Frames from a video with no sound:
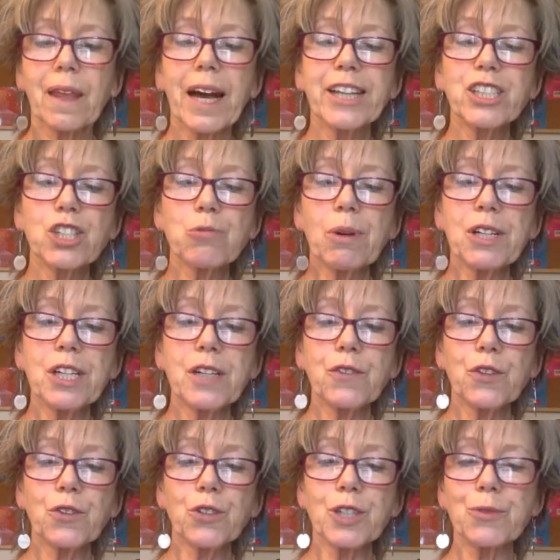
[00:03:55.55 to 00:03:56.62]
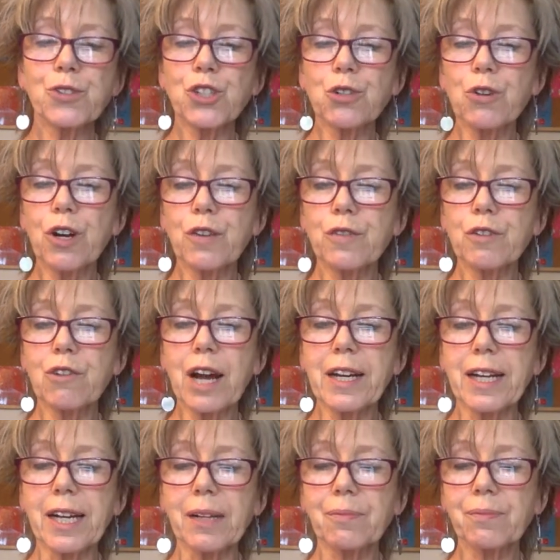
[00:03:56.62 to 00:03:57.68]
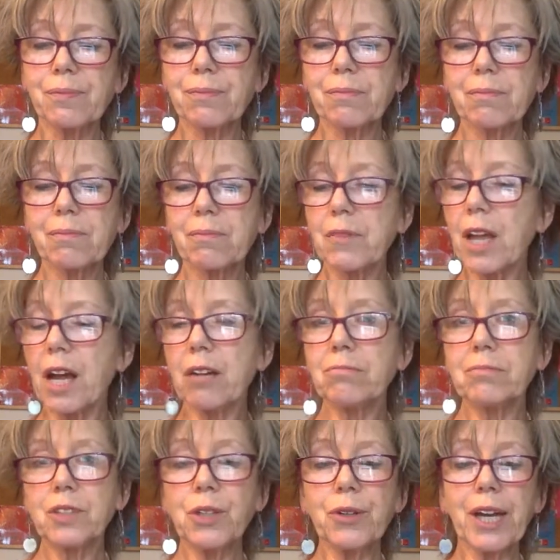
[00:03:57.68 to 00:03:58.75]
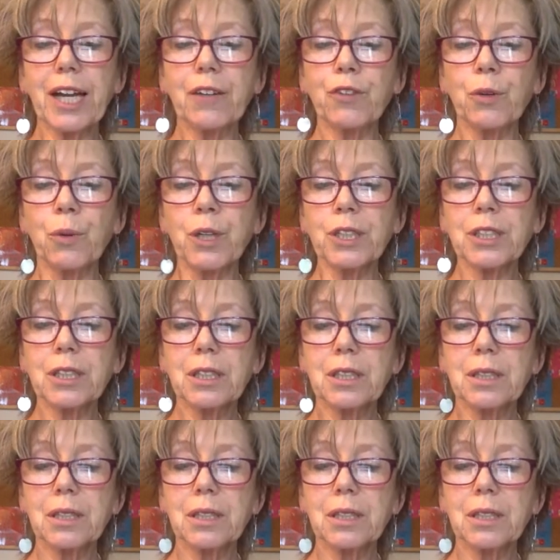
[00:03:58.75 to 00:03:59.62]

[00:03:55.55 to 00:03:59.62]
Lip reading: "I just wondered if you thought it was too hot for running." "No, you can if you want."